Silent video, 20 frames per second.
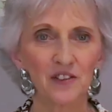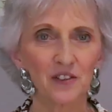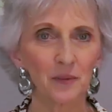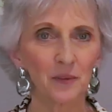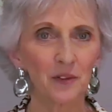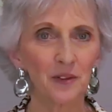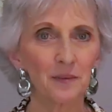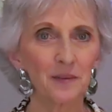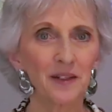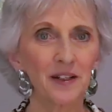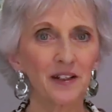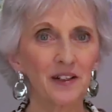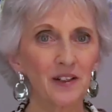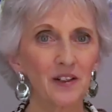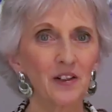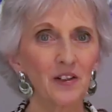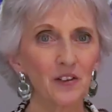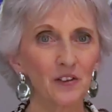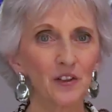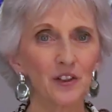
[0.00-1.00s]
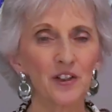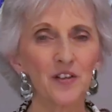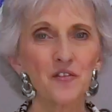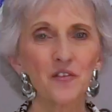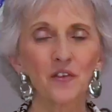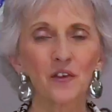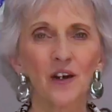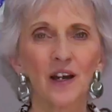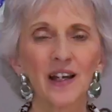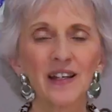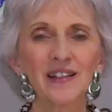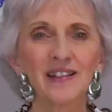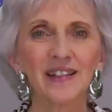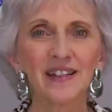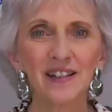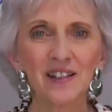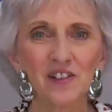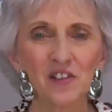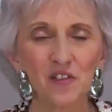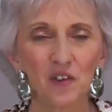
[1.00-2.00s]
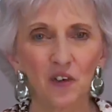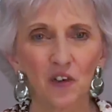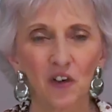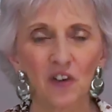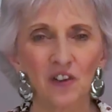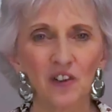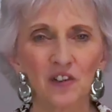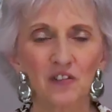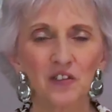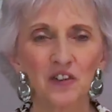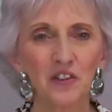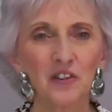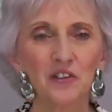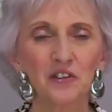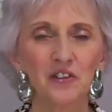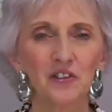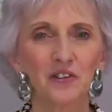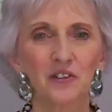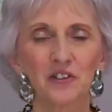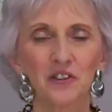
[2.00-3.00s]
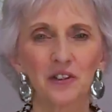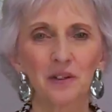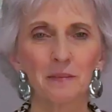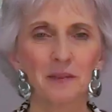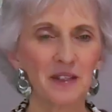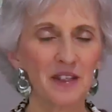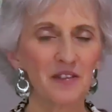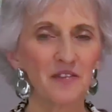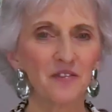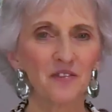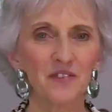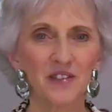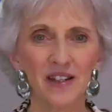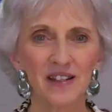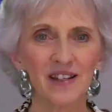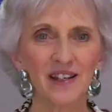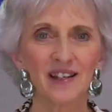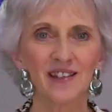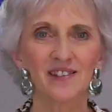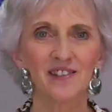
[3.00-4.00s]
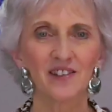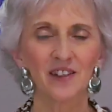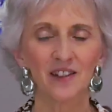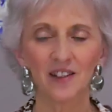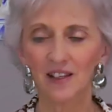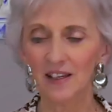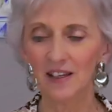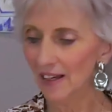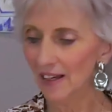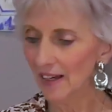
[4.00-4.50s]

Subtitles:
So we're going to be looking for ideas for all of you. So it's going to be fantastic.